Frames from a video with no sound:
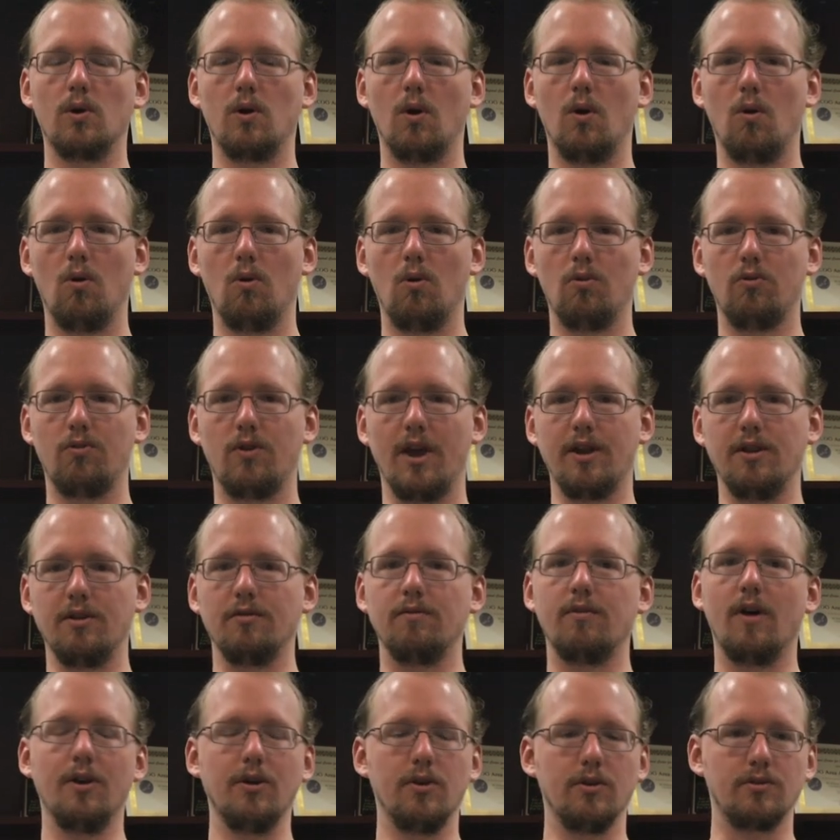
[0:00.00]
goals and your
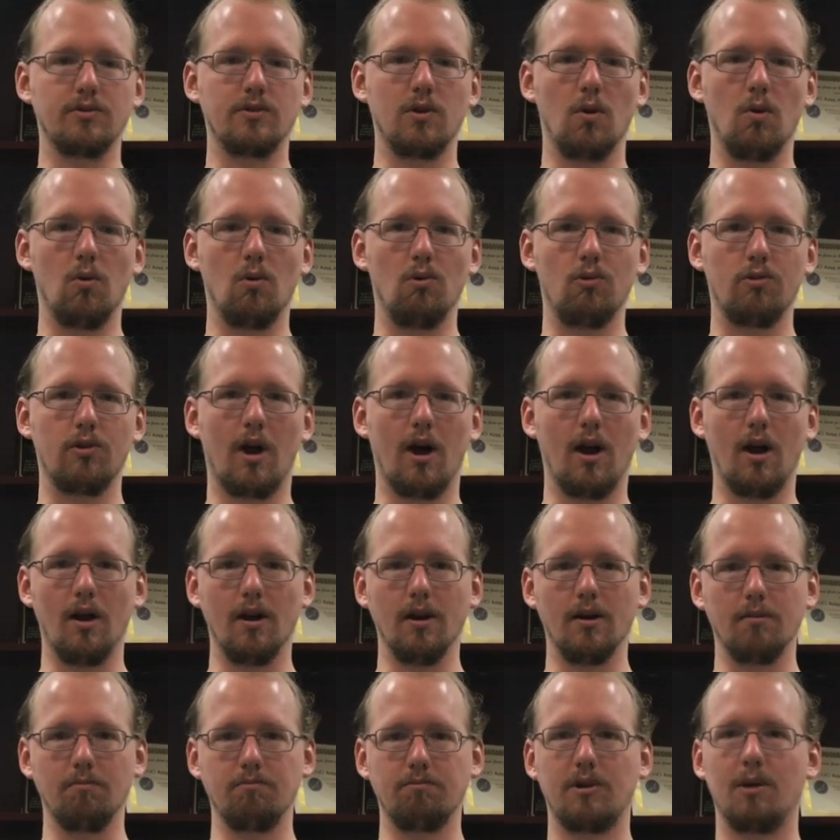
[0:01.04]
funders' goals
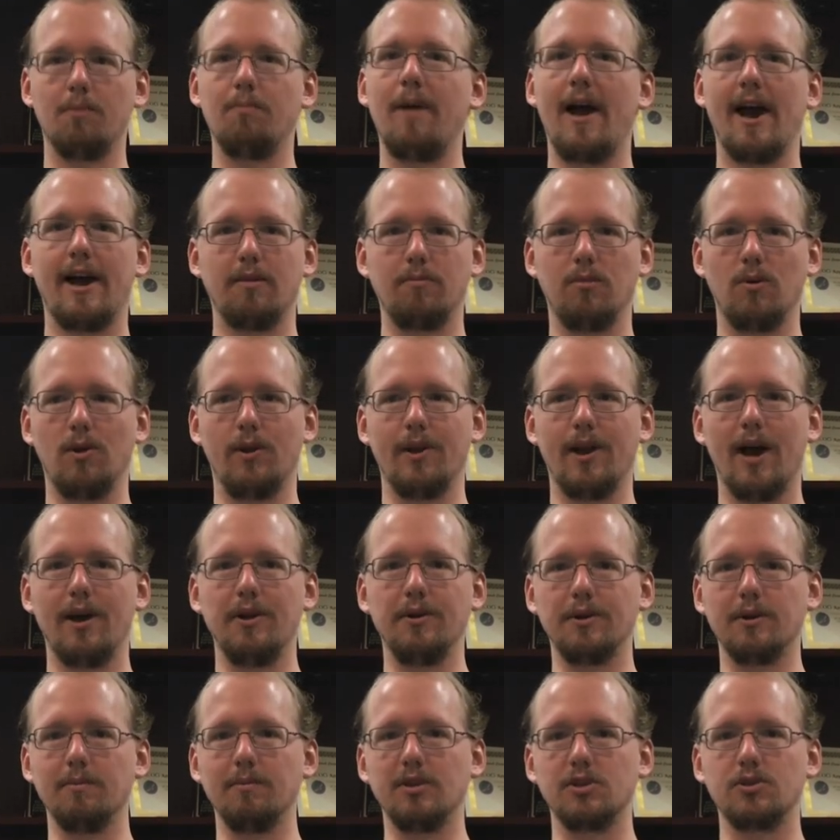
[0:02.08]
are compatible and how
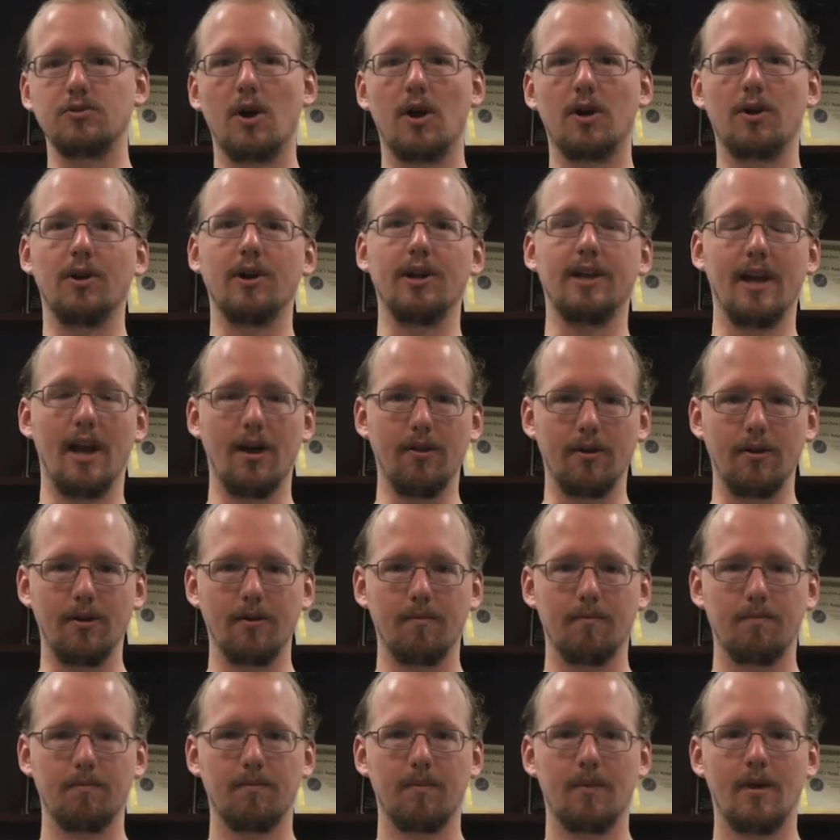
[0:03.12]
you can be stronger together.
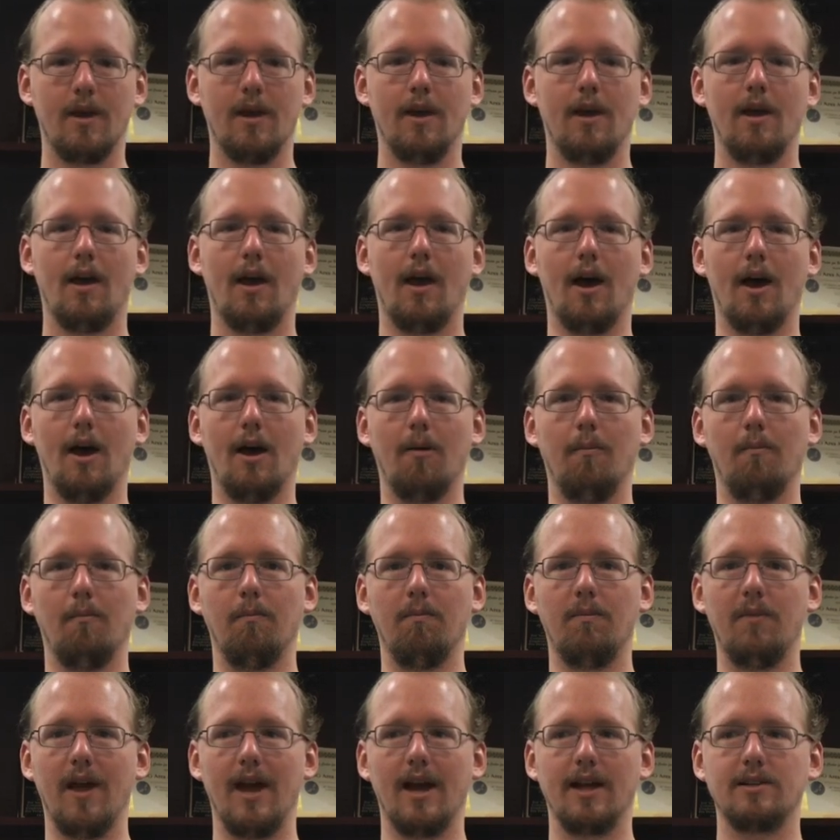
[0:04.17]

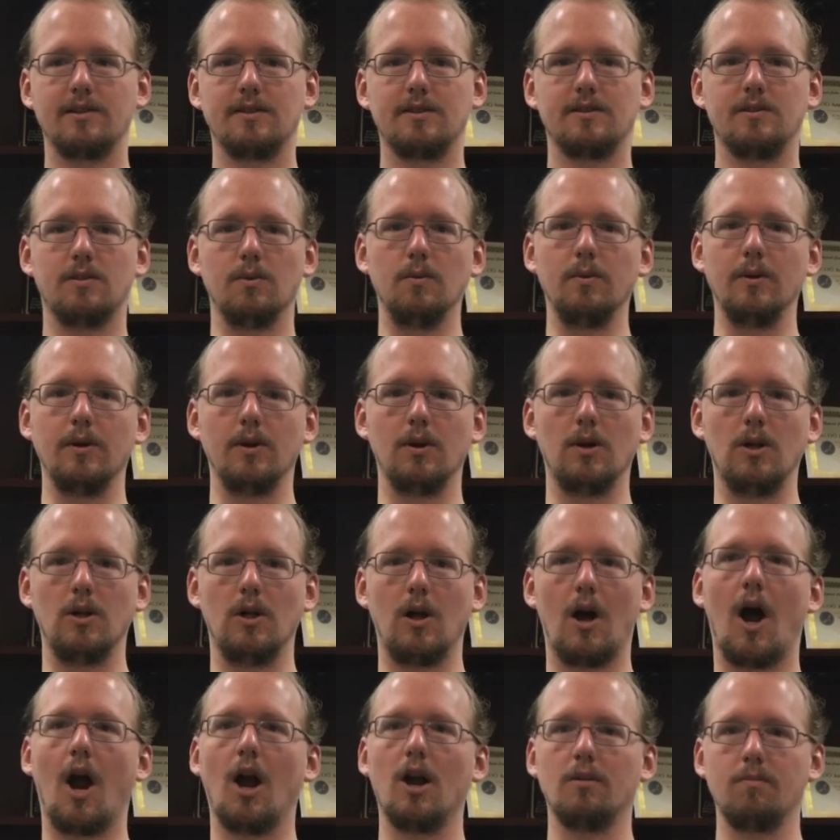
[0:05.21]
That's the real
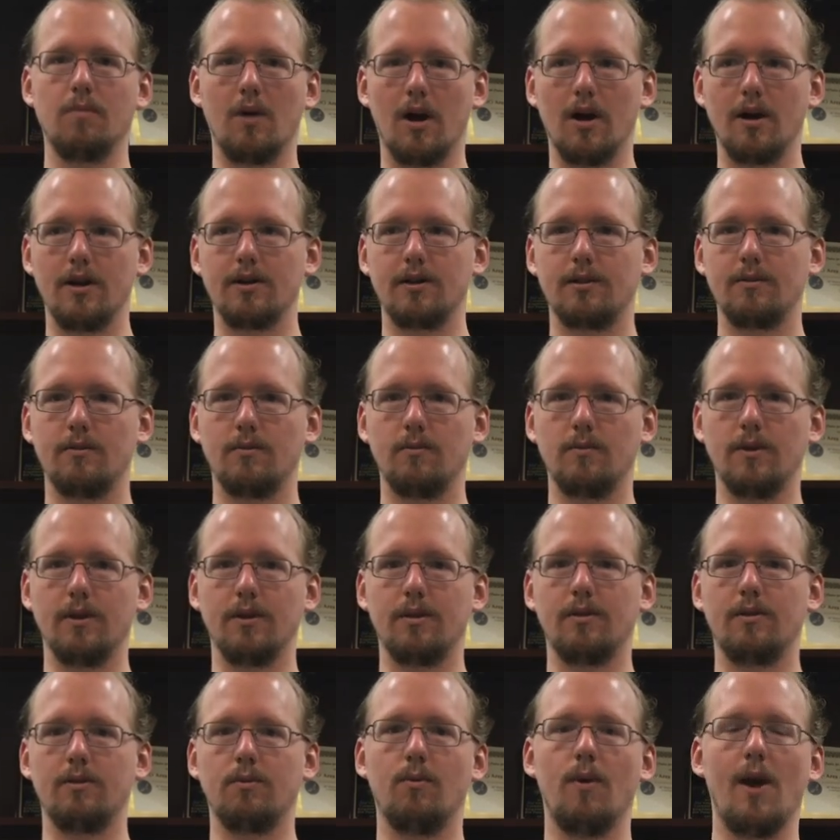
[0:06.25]
hard part with
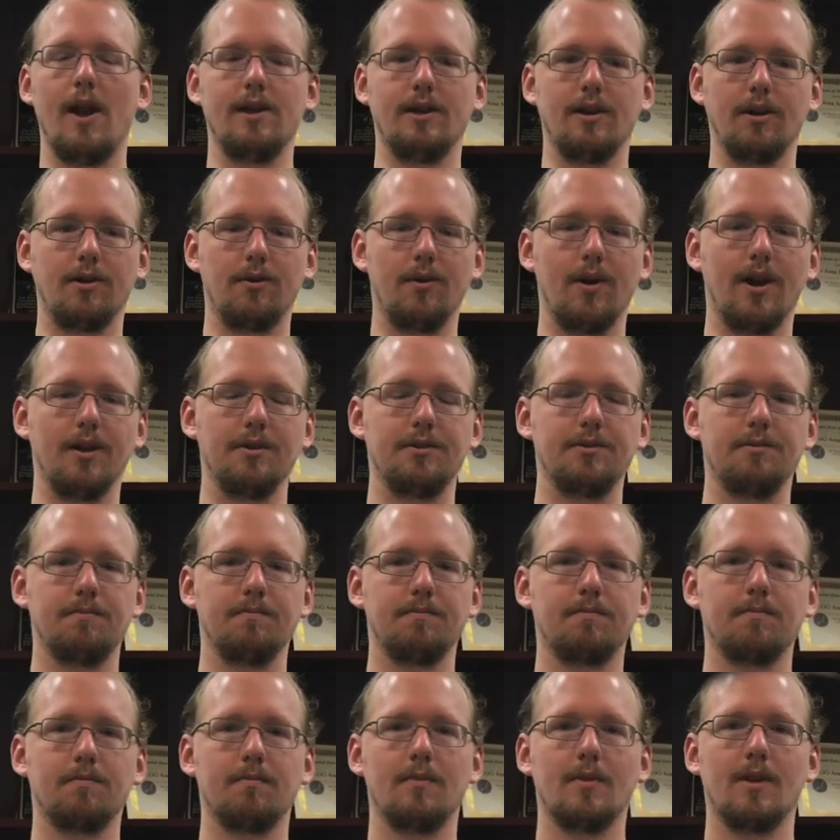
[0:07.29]
writing a
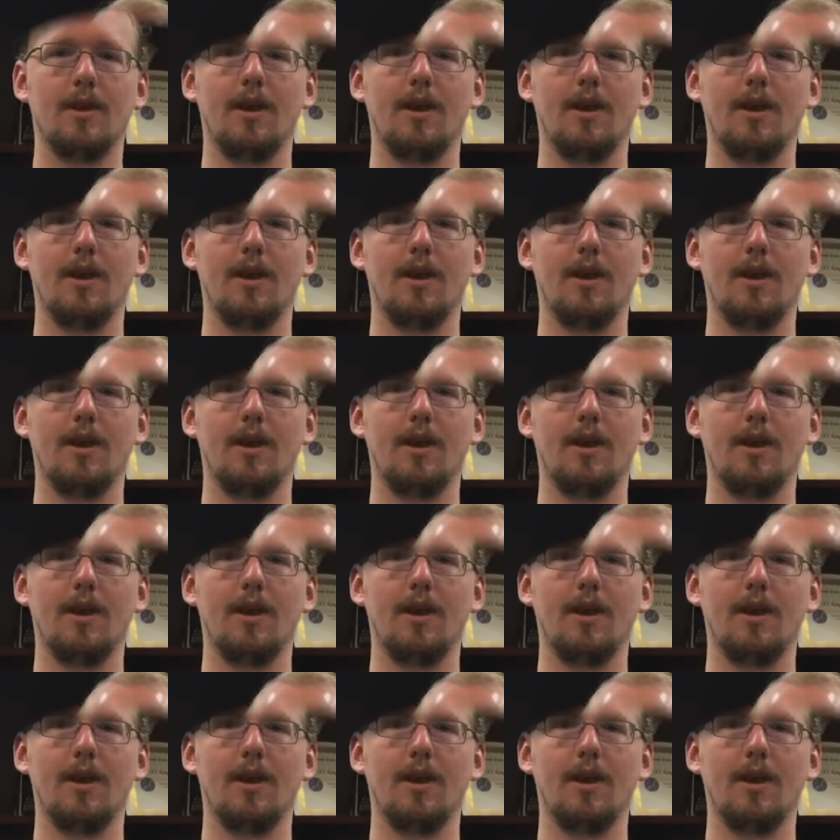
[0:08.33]
grant.